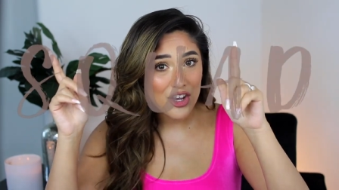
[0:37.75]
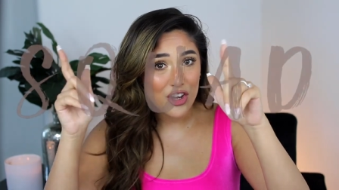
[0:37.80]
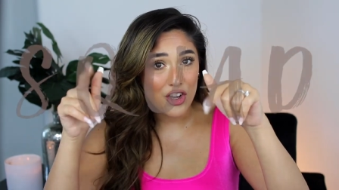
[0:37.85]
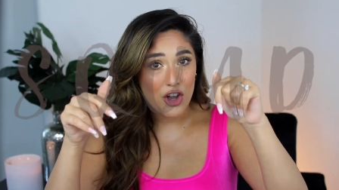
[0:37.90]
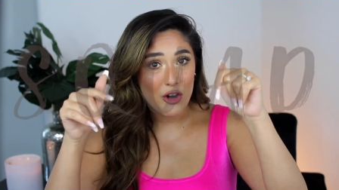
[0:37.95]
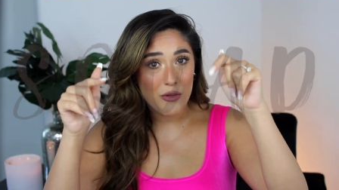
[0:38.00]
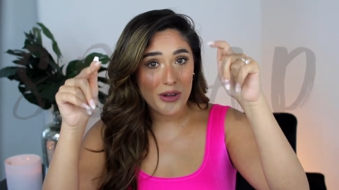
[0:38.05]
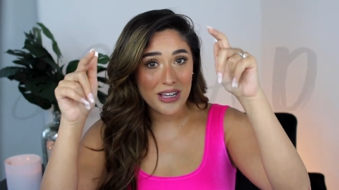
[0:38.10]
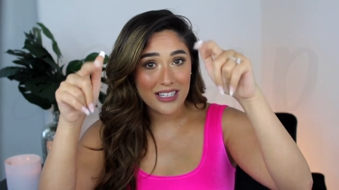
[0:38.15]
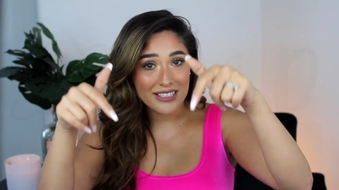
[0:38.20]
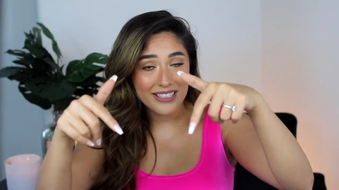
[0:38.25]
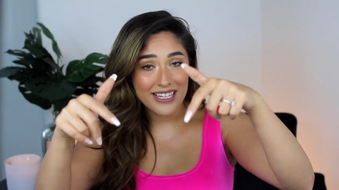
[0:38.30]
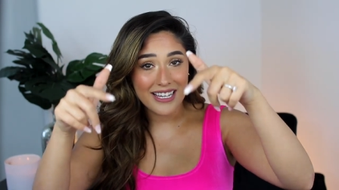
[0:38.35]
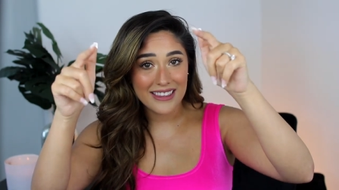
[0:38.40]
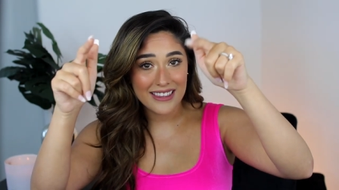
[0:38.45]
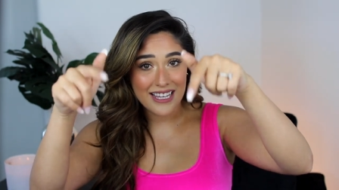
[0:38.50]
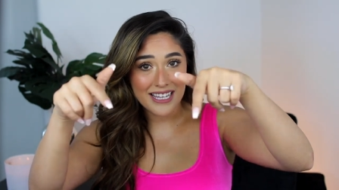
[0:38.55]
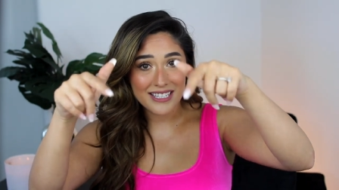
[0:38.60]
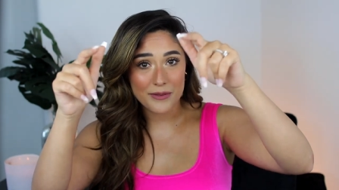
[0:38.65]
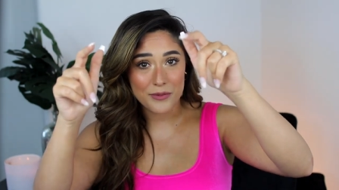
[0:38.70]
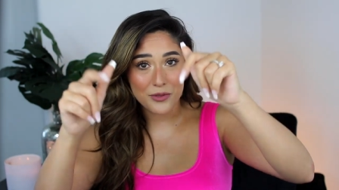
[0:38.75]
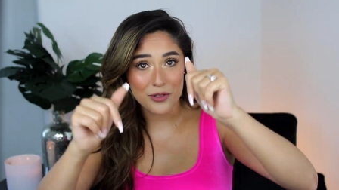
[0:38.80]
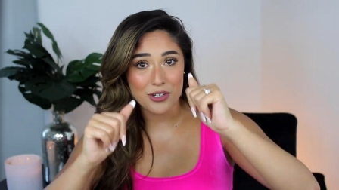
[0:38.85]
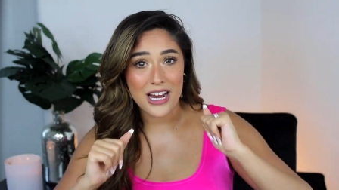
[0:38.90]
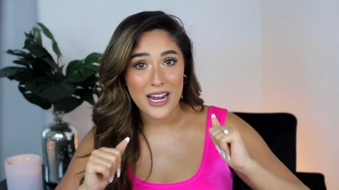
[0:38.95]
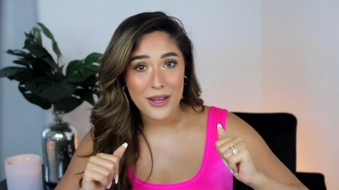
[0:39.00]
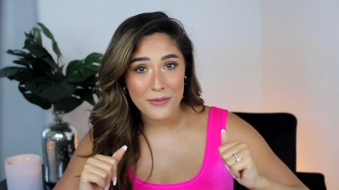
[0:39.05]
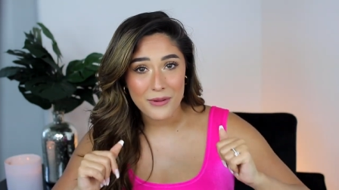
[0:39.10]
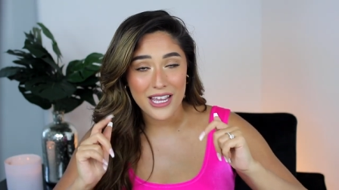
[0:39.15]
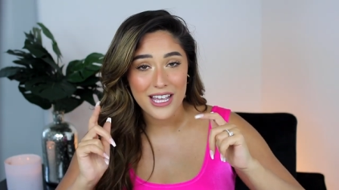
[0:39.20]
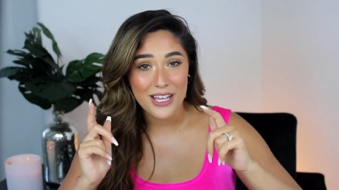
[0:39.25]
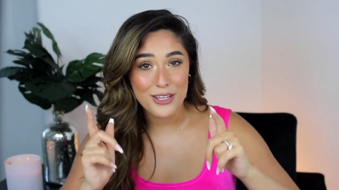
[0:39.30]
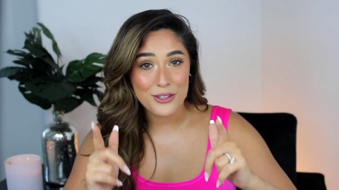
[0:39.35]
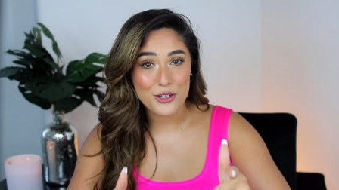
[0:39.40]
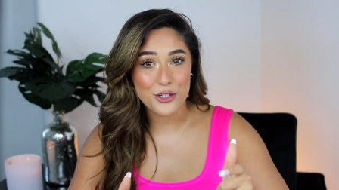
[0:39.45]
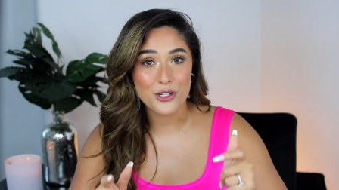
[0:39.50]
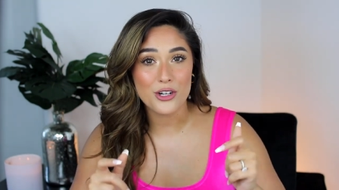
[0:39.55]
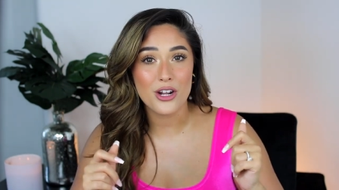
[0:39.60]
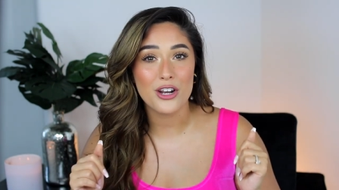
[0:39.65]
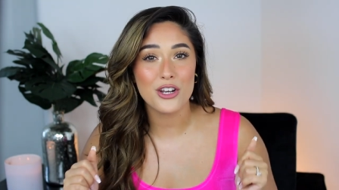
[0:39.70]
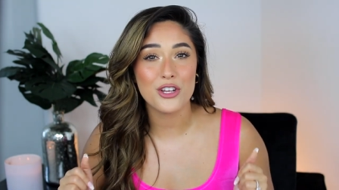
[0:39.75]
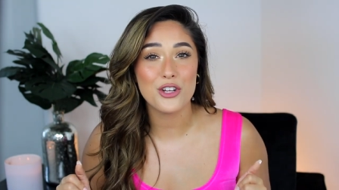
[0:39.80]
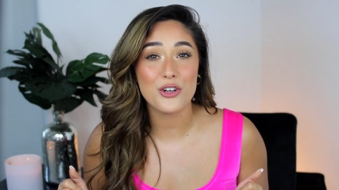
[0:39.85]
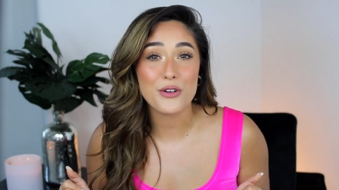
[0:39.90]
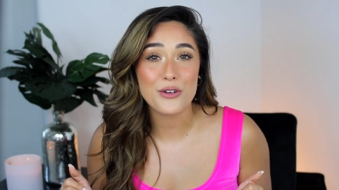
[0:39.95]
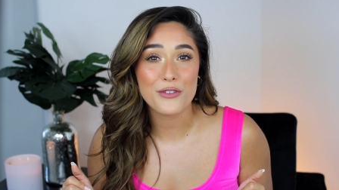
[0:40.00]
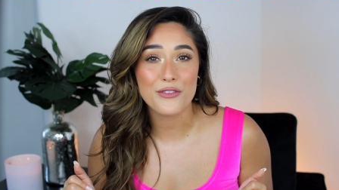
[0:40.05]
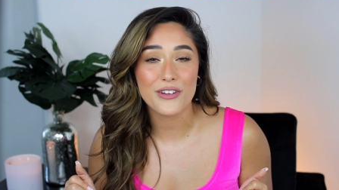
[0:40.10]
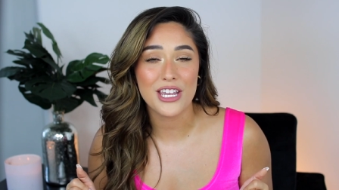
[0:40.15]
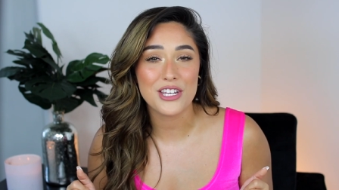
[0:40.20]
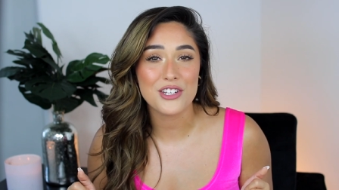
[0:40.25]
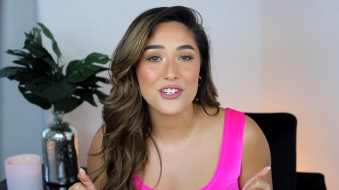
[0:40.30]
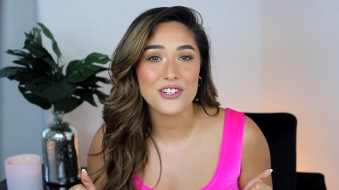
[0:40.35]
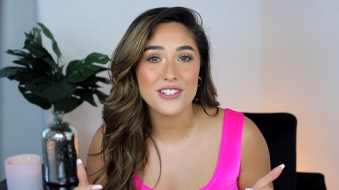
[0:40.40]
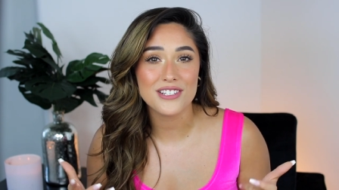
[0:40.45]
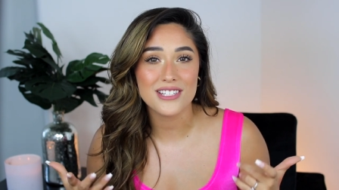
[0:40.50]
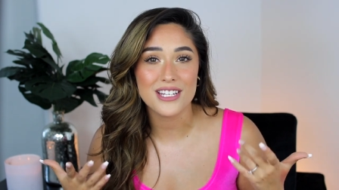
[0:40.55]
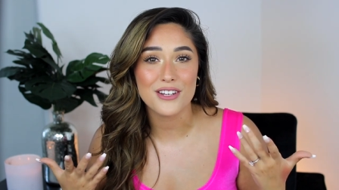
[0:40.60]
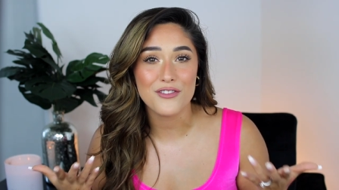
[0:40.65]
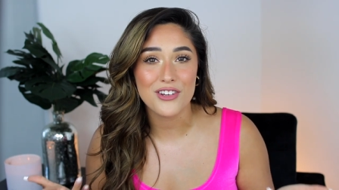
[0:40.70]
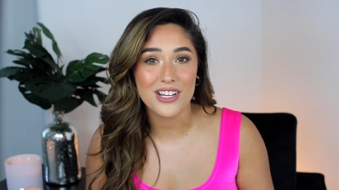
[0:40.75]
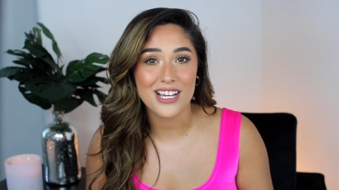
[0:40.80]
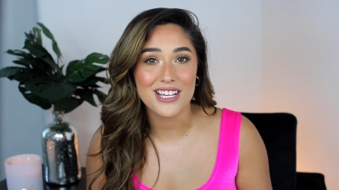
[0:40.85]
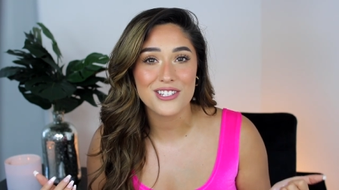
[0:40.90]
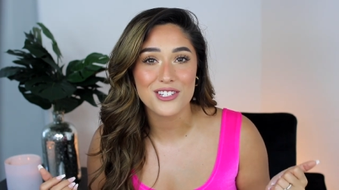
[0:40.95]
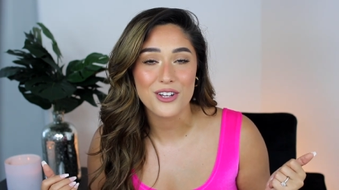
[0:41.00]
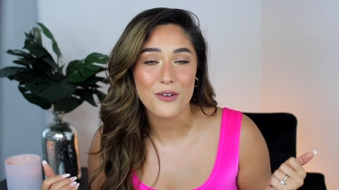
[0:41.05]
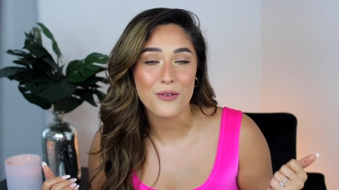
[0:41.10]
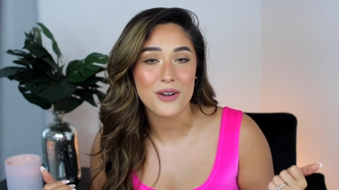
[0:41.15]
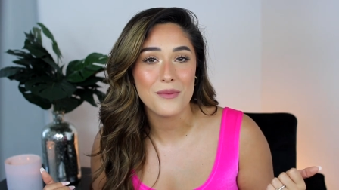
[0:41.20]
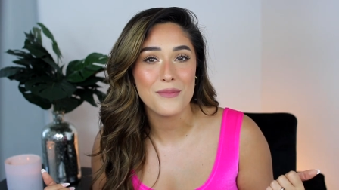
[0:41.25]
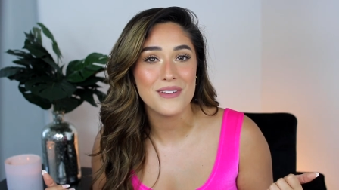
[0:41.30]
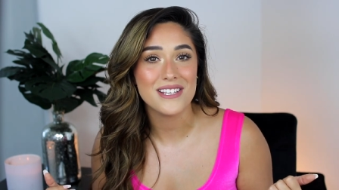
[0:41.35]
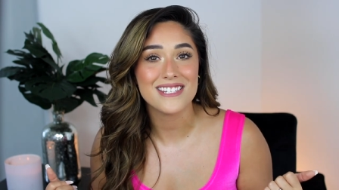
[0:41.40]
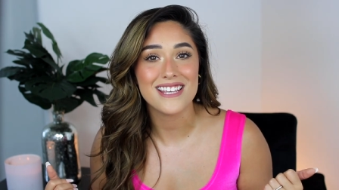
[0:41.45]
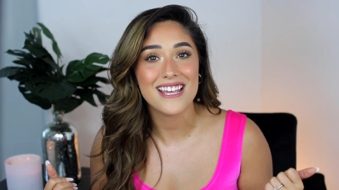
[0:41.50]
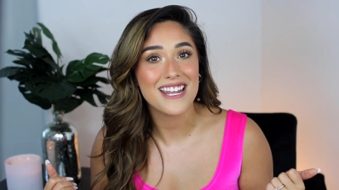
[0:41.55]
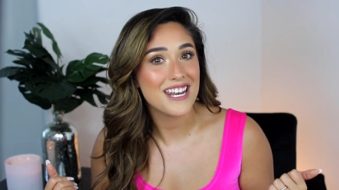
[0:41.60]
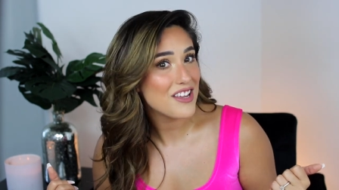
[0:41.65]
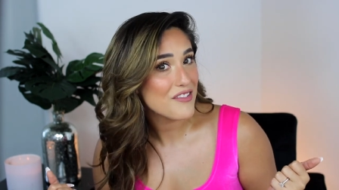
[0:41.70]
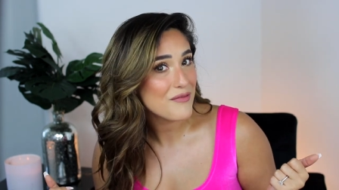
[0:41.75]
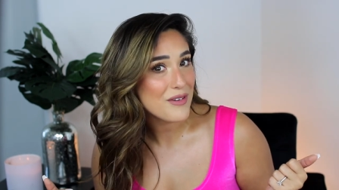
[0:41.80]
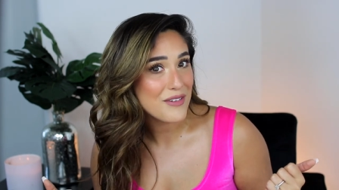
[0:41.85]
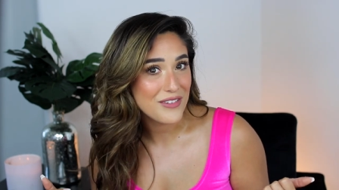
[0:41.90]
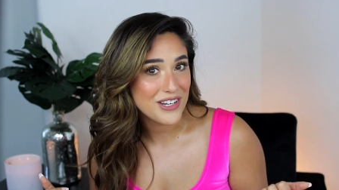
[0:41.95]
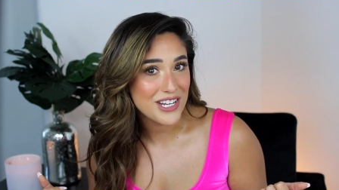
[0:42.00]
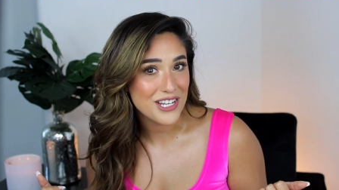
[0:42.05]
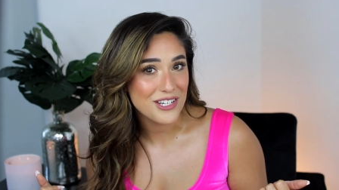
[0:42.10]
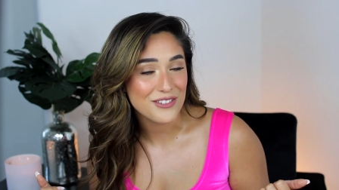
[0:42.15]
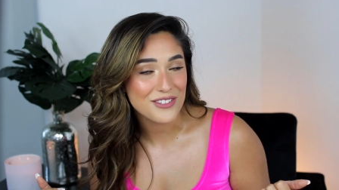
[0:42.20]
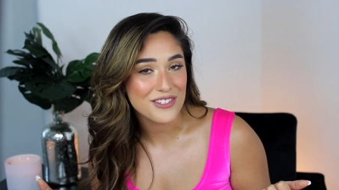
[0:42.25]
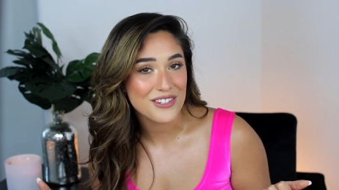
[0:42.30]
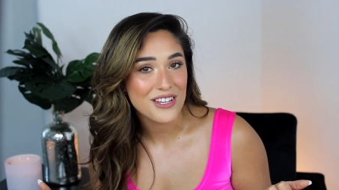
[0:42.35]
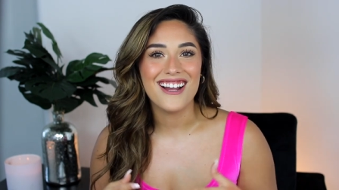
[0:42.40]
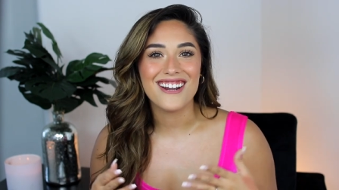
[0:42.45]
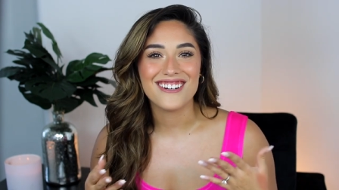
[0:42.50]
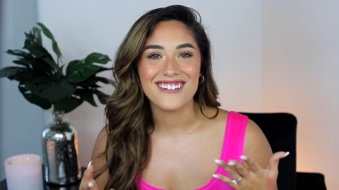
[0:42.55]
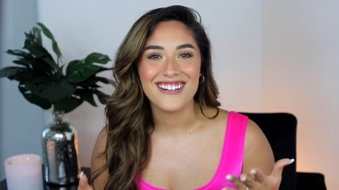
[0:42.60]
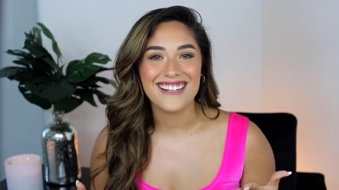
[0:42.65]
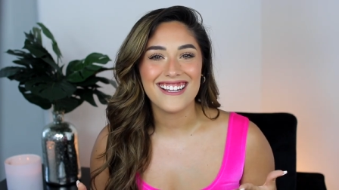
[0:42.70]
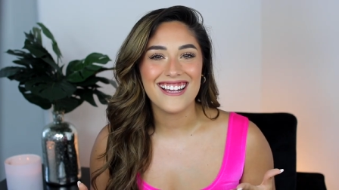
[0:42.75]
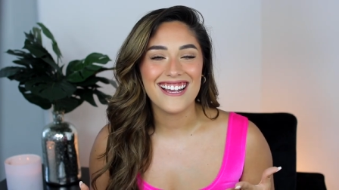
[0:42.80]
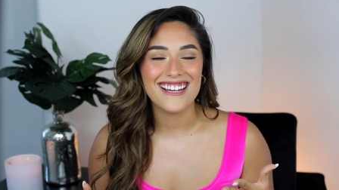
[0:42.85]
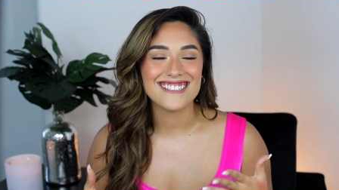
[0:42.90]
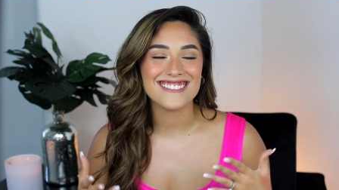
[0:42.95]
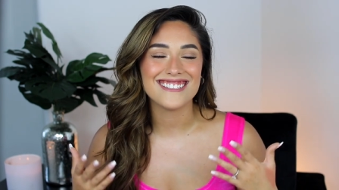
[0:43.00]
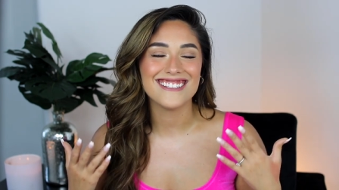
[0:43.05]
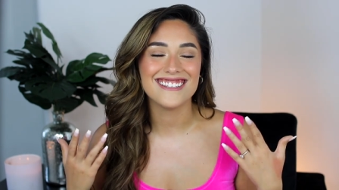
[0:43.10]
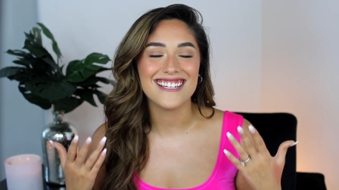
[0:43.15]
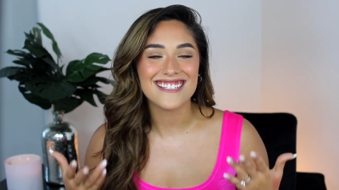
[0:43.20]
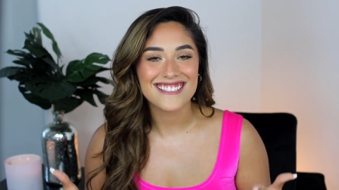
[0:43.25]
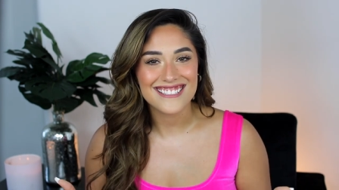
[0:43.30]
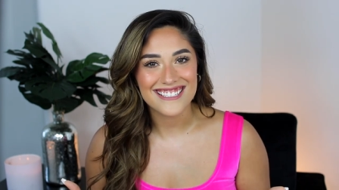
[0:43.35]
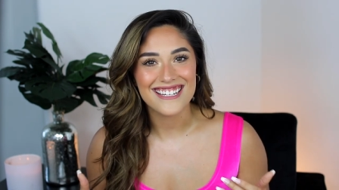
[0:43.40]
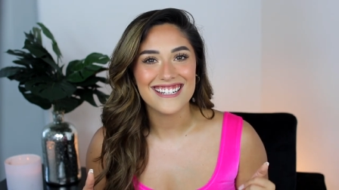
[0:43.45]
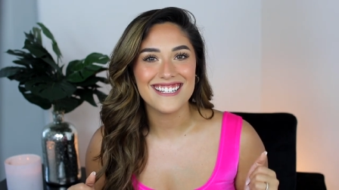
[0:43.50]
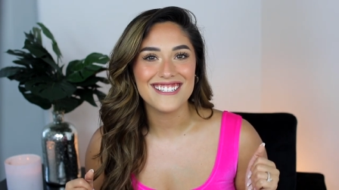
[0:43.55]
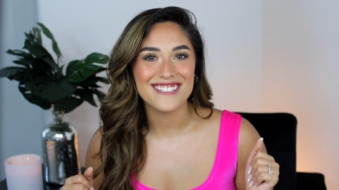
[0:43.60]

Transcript: go and click that subscribe and turn on your notifications if you guys don't want to miss any of my videos. All right, guys, let's get